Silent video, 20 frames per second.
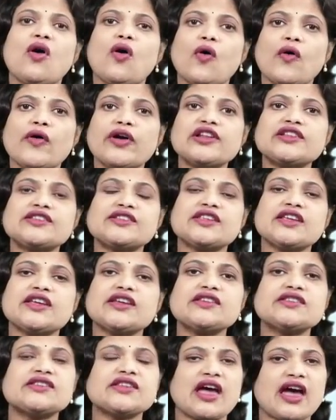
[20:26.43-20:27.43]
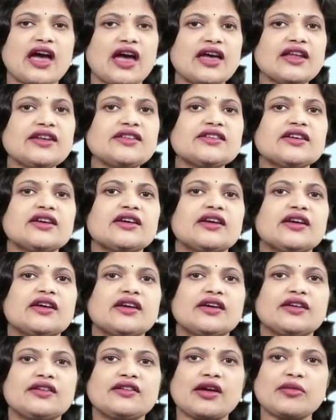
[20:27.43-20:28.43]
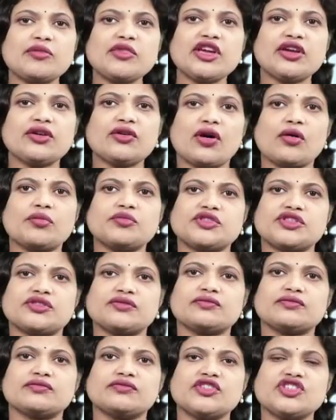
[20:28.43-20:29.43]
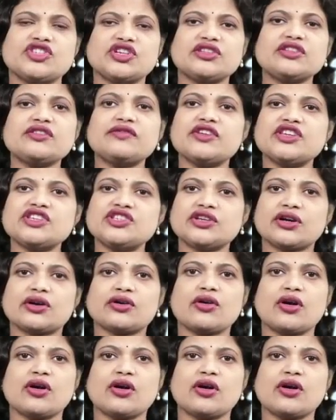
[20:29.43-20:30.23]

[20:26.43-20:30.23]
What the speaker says: oilseeds and rabi crops, which are the winter